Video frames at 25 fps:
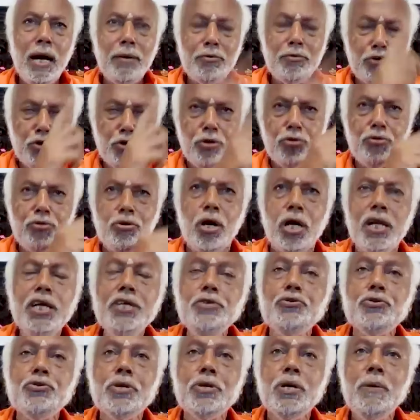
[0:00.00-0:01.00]
absolute
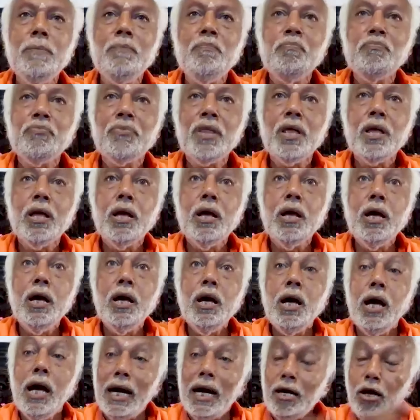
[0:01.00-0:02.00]
knowledge.
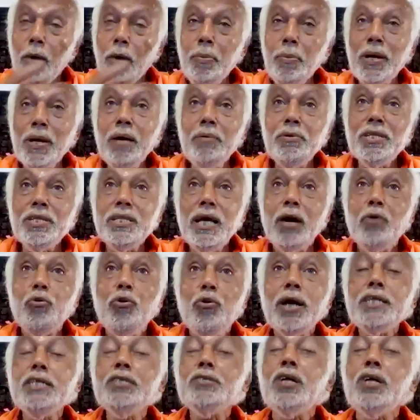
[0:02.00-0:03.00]
And
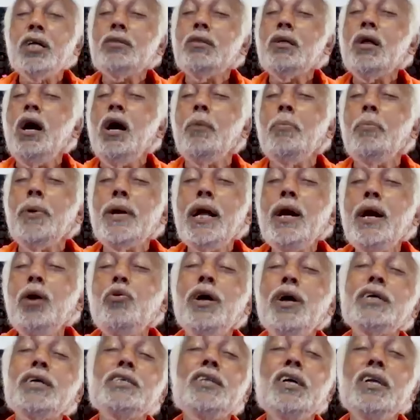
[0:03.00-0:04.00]
aparavidya, vati tatra
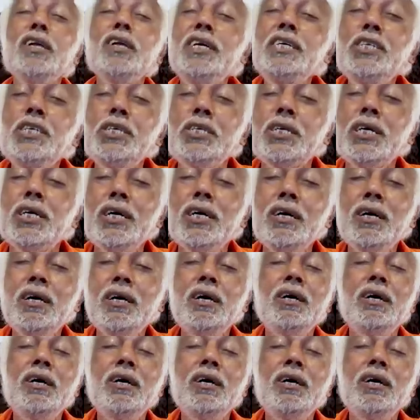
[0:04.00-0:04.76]
apara, what is the least?